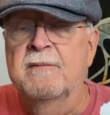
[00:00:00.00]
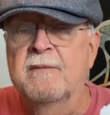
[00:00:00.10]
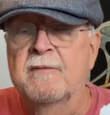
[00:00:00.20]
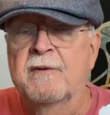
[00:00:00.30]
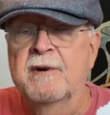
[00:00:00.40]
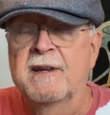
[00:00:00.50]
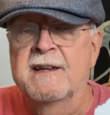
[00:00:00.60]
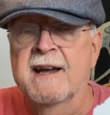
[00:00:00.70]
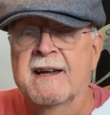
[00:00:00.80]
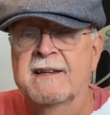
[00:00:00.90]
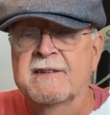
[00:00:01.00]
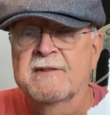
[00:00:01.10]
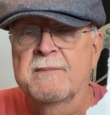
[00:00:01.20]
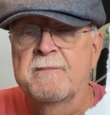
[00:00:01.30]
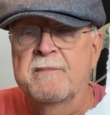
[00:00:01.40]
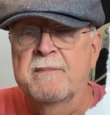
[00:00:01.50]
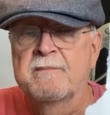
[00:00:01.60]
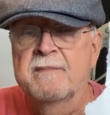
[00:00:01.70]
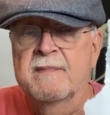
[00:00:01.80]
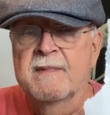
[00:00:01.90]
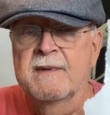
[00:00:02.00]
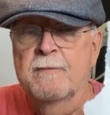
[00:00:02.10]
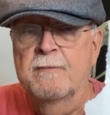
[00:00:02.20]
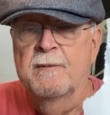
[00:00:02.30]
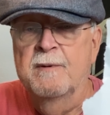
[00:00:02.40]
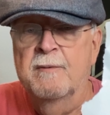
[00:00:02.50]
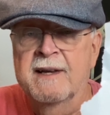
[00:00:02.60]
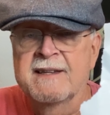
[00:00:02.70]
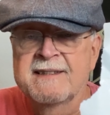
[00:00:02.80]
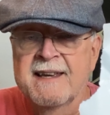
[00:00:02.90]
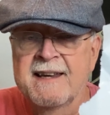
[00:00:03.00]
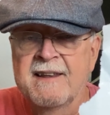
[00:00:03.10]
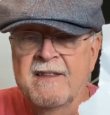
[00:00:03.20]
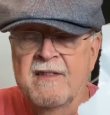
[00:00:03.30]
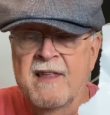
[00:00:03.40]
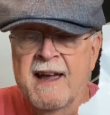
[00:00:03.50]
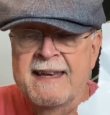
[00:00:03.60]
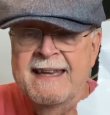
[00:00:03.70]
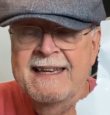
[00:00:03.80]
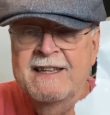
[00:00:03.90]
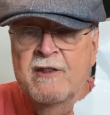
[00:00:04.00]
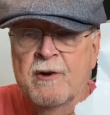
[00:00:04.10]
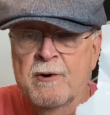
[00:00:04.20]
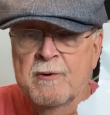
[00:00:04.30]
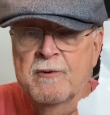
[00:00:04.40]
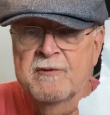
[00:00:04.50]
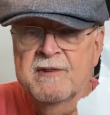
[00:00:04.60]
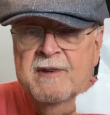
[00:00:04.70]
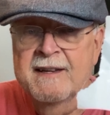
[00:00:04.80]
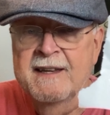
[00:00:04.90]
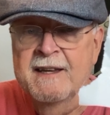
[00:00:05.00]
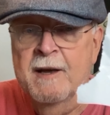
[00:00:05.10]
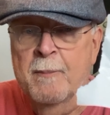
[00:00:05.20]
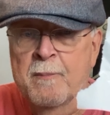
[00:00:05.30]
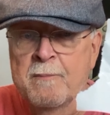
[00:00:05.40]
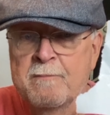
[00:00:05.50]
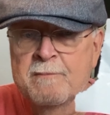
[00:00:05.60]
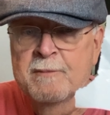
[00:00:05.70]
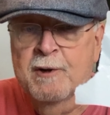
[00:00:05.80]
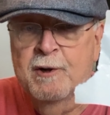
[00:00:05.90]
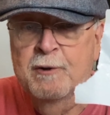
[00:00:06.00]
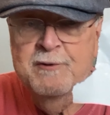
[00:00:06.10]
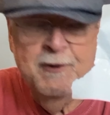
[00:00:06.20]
49s. When I say that I need those, I need close to